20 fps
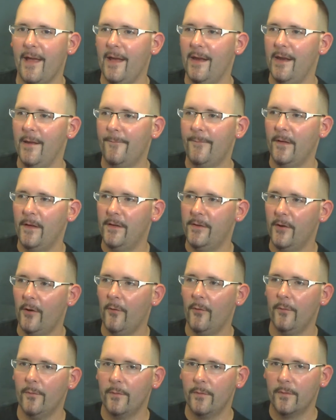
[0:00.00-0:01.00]
And if you
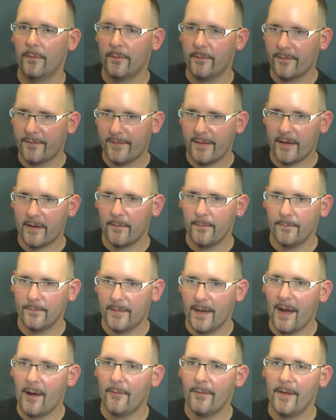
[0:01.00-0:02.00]
don't stick them
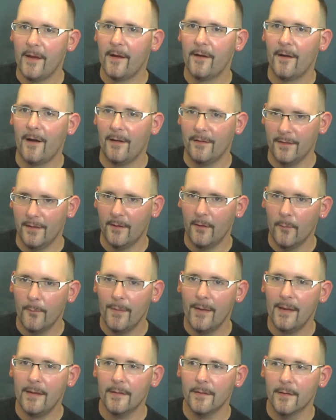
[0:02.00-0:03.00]
down there a little
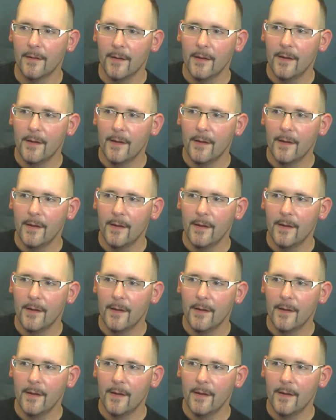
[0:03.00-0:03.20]
bit,